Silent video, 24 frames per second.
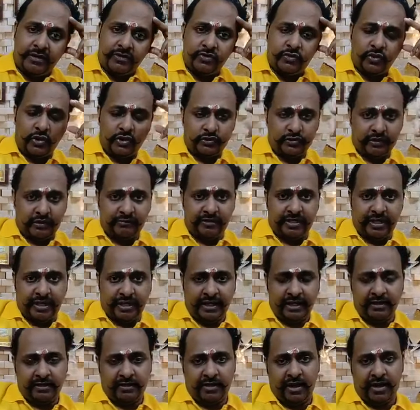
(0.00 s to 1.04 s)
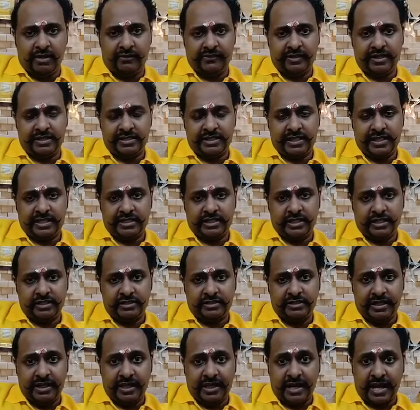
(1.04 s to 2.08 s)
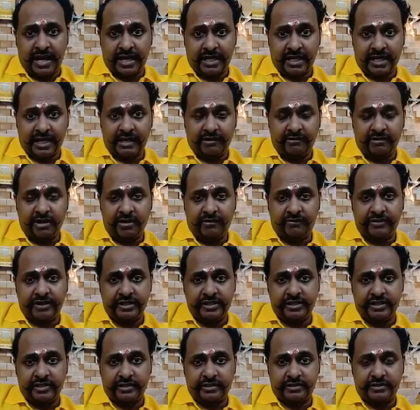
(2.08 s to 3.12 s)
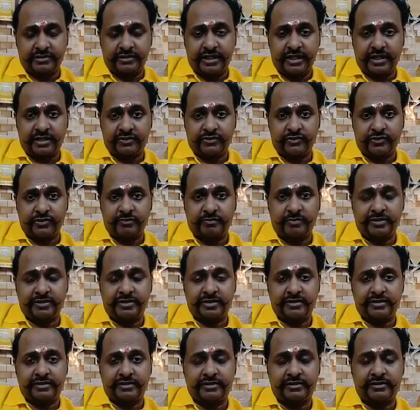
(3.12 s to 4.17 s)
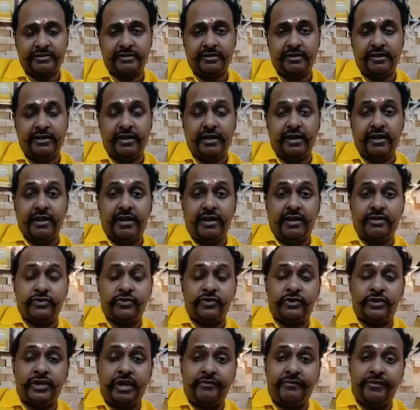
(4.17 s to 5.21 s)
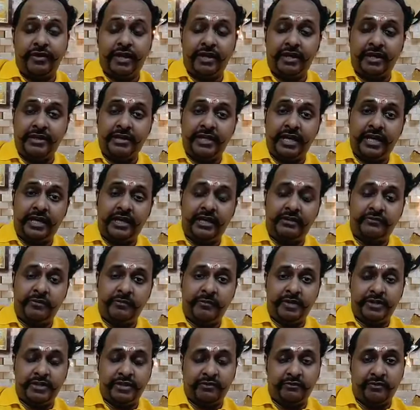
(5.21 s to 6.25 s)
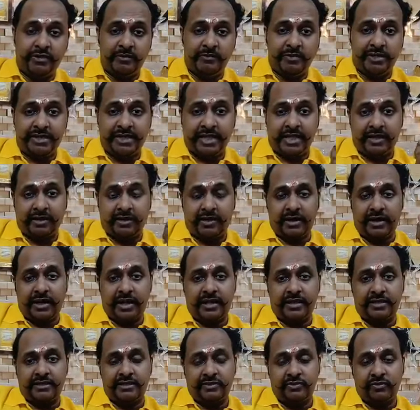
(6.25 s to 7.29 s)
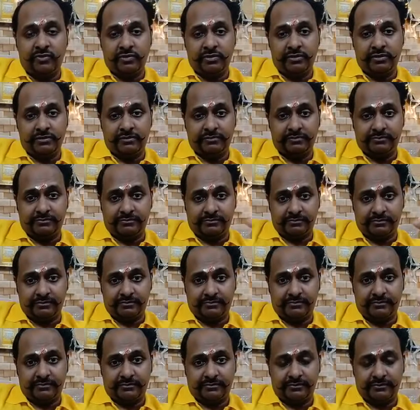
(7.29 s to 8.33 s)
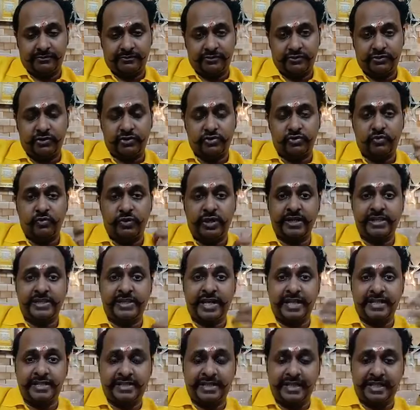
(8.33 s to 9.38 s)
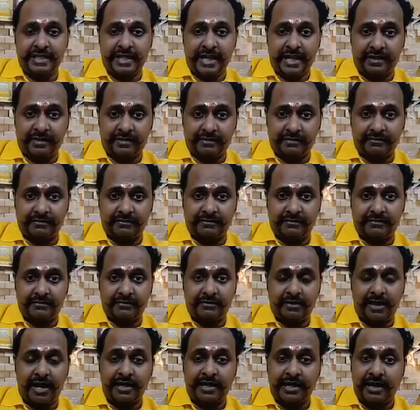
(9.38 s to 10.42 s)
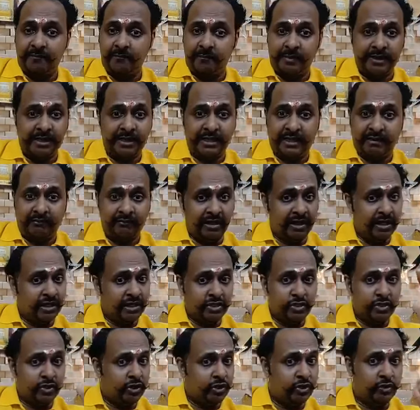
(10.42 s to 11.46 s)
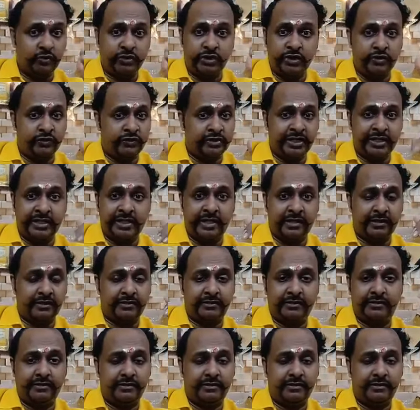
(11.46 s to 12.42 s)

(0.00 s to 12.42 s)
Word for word: those who have taken conference lectures they are higher level of teachers they are resource persons so definitely their information will be there online in the google so students can see that at mpt level it is your duty to see that